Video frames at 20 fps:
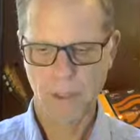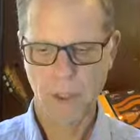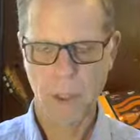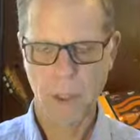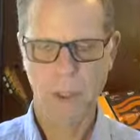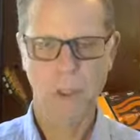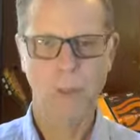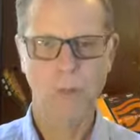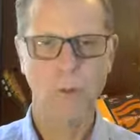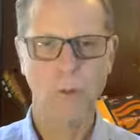
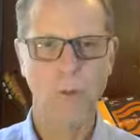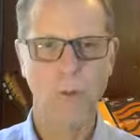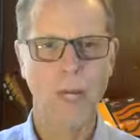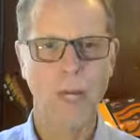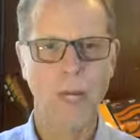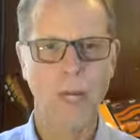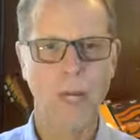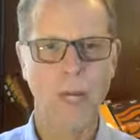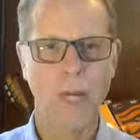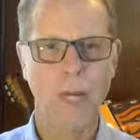of
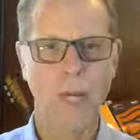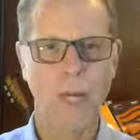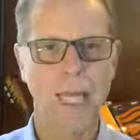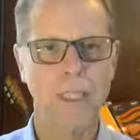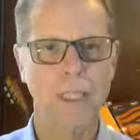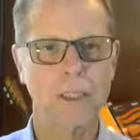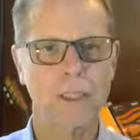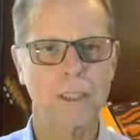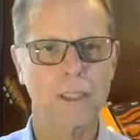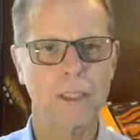
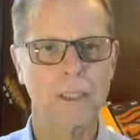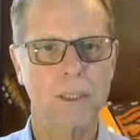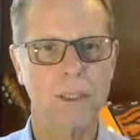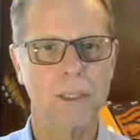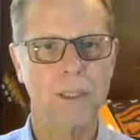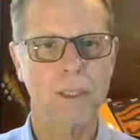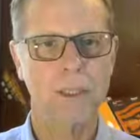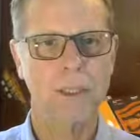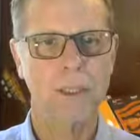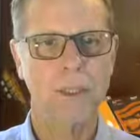groundedness
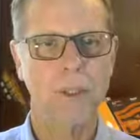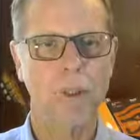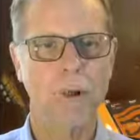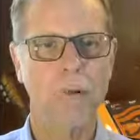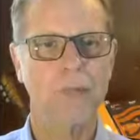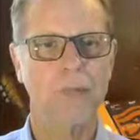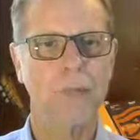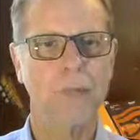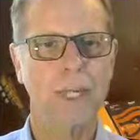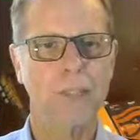or
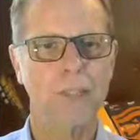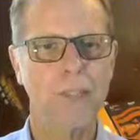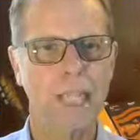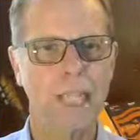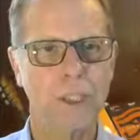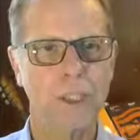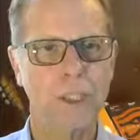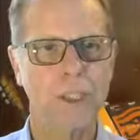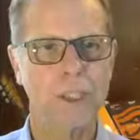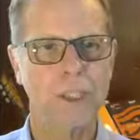
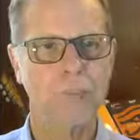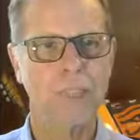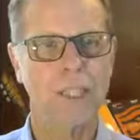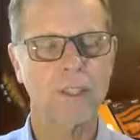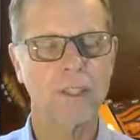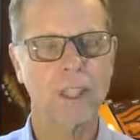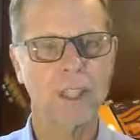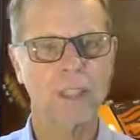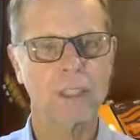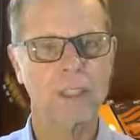foundation of
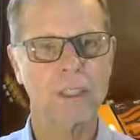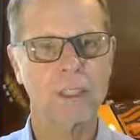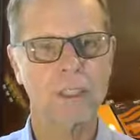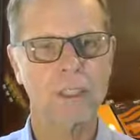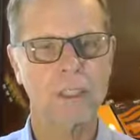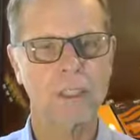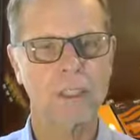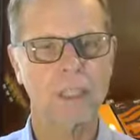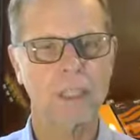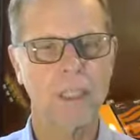ethics,
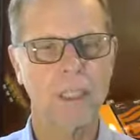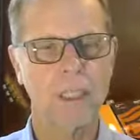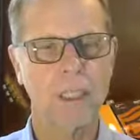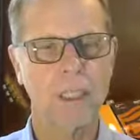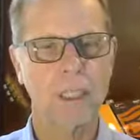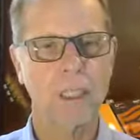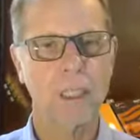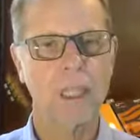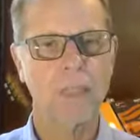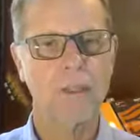
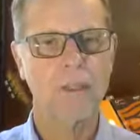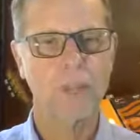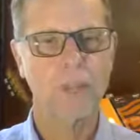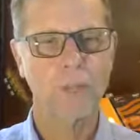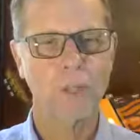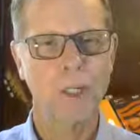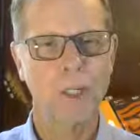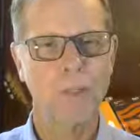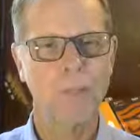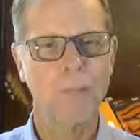then
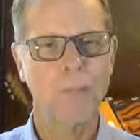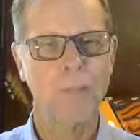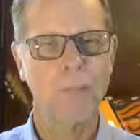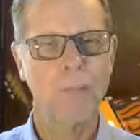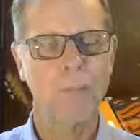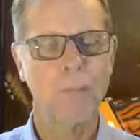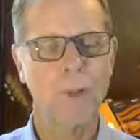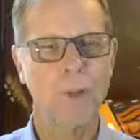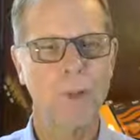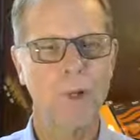we're
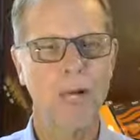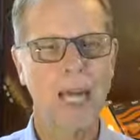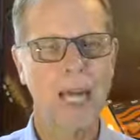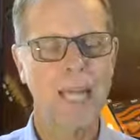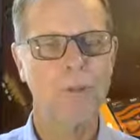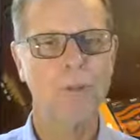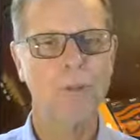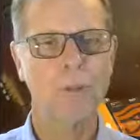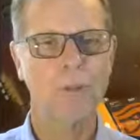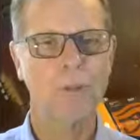more
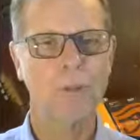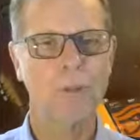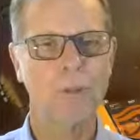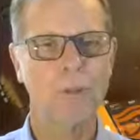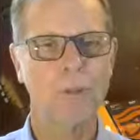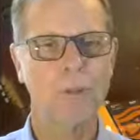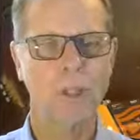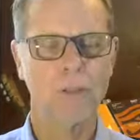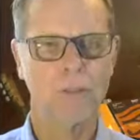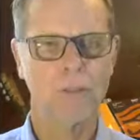able
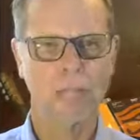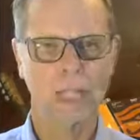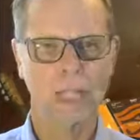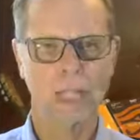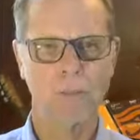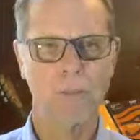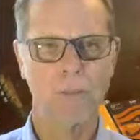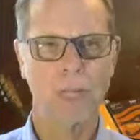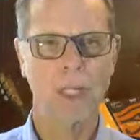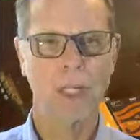to
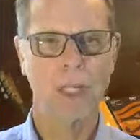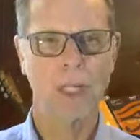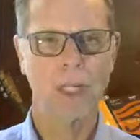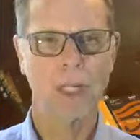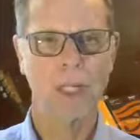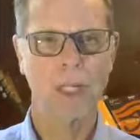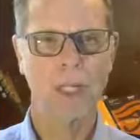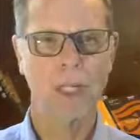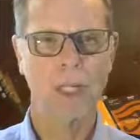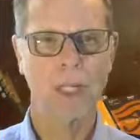cultivate our
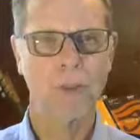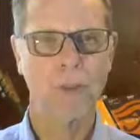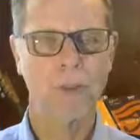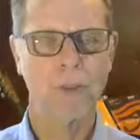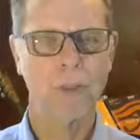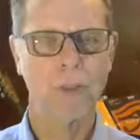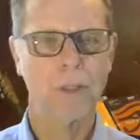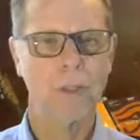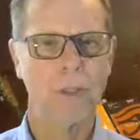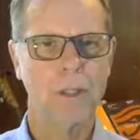minds
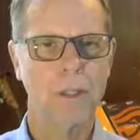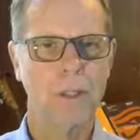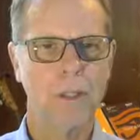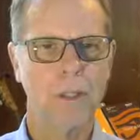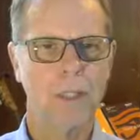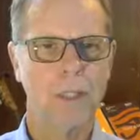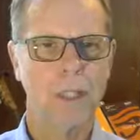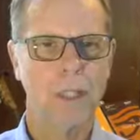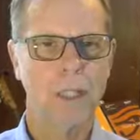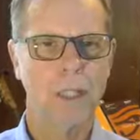with
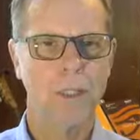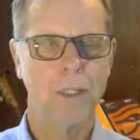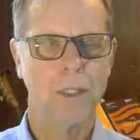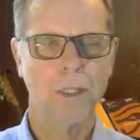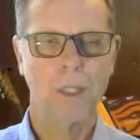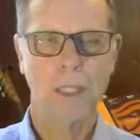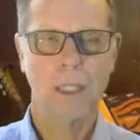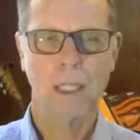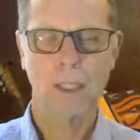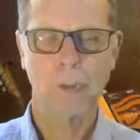
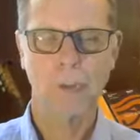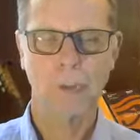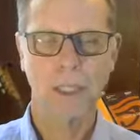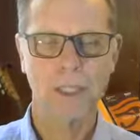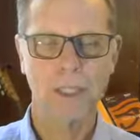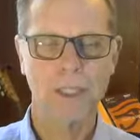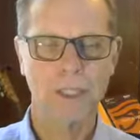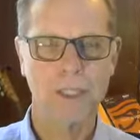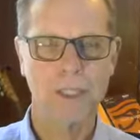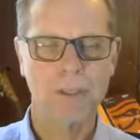
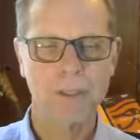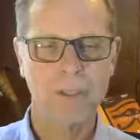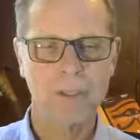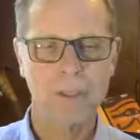courageous effort,